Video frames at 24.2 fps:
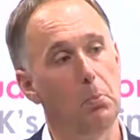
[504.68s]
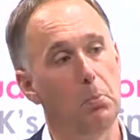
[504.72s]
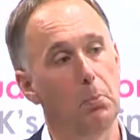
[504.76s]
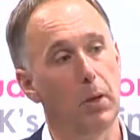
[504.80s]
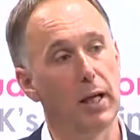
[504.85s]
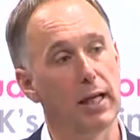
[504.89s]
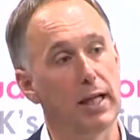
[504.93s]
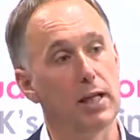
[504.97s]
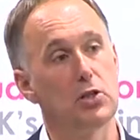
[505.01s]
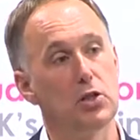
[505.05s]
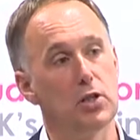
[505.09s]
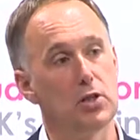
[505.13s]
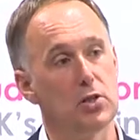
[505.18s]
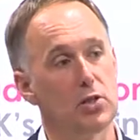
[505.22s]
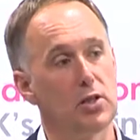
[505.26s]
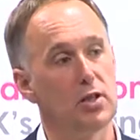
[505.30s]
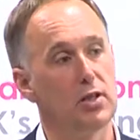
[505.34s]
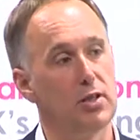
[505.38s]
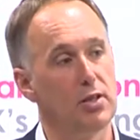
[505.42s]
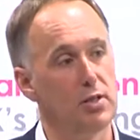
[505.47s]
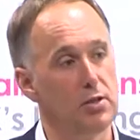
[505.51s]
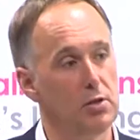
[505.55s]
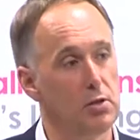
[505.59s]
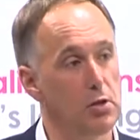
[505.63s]
my guess is
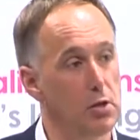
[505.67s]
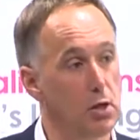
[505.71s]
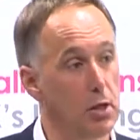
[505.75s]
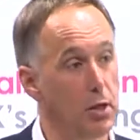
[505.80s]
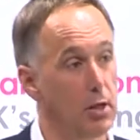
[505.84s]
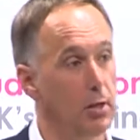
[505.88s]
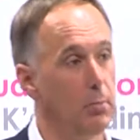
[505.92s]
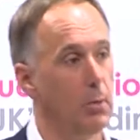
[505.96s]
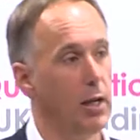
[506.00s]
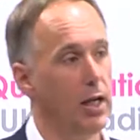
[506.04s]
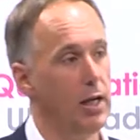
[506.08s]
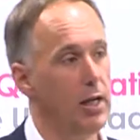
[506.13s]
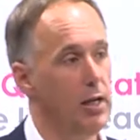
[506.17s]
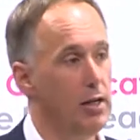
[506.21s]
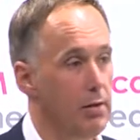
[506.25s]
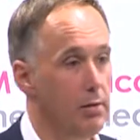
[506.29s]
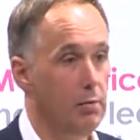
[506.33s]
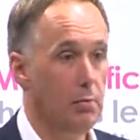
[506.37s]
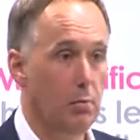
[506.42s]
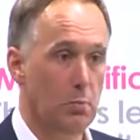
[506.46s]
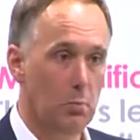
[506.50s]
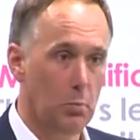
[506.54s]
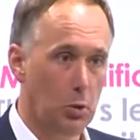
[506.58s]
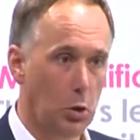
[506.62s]
that there are
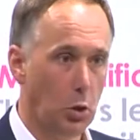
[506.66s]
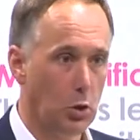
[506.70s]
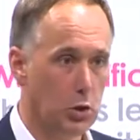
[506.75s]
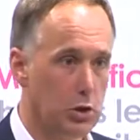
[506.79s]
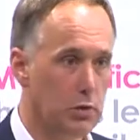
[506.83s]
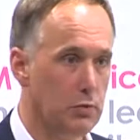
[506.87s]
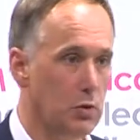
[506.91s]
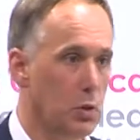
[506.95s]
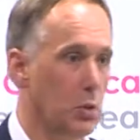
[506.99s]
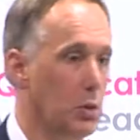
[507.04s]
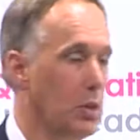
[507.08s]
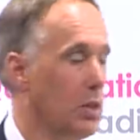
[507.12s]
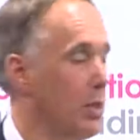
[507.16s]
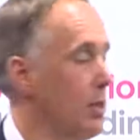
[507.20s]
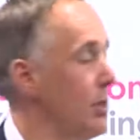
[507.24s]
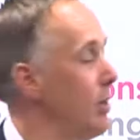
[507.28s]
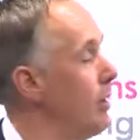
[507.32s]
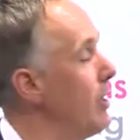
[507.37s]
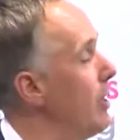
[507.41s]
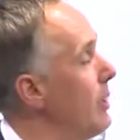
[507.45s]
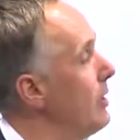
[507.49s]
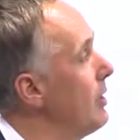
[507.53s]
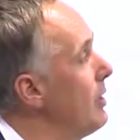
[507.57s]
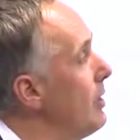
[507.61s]
lots of you in
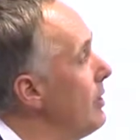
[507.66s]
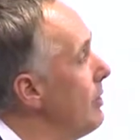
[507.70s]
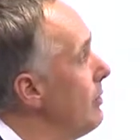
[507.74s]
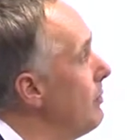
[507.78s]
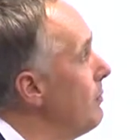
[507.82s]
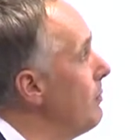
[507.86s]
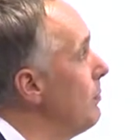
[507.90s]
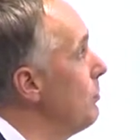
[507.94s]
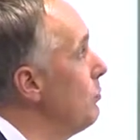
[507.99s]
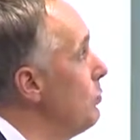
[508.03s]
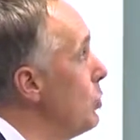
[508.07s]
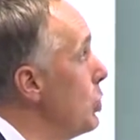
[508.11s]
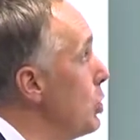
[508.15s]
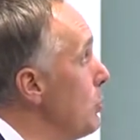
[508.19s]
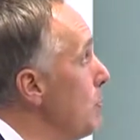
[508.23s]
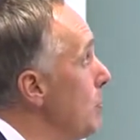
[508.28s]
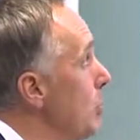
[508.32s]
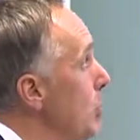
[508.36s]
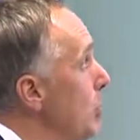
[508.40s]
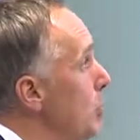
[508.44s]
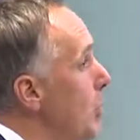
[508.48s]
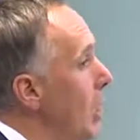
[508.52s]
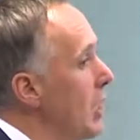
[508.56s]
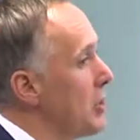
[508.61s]
the room
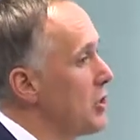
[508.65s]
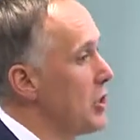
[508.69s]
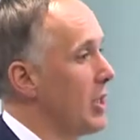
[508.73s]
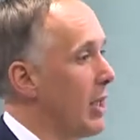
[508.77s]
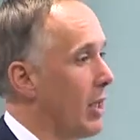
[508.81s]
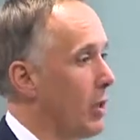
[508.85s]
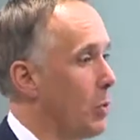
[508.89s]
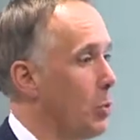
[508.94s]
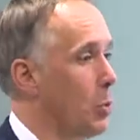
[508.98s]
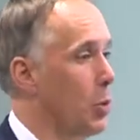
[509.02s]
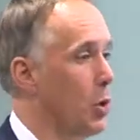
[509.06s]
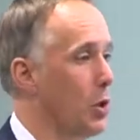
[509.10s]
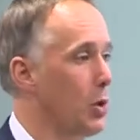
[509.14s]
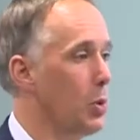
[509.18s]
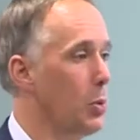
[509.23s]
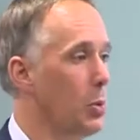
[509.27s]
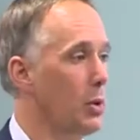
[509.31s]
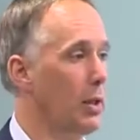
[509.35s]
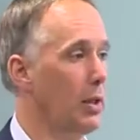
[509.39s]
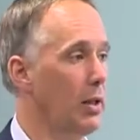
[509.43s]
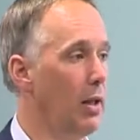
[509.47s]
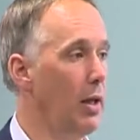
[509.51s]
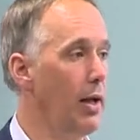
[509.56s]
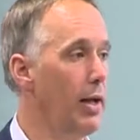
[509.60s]
who actually kind of work
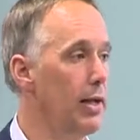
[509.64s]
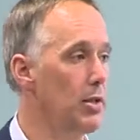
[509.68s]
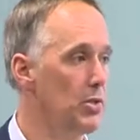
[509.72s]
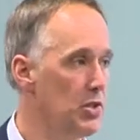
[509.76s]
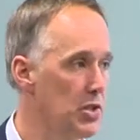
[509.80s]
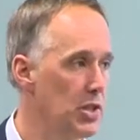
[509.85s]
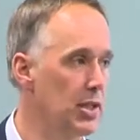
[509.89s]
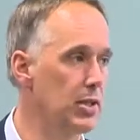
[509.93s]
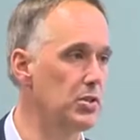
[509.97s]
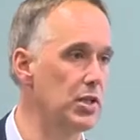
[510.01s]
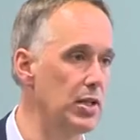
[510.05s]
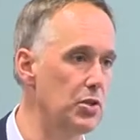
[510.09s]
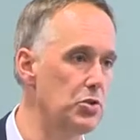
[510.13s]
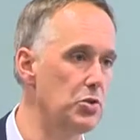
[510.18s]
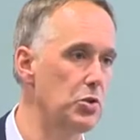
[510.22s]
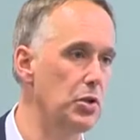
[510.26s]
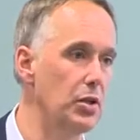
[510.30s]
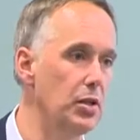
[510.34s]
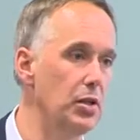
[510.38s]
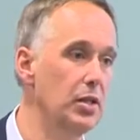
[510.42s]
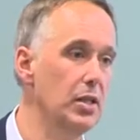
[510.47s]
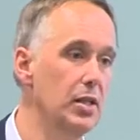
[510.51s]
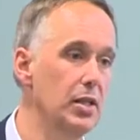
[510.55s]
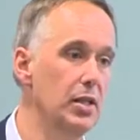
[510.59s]
with clients,
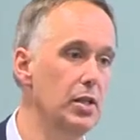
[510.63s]
etc.,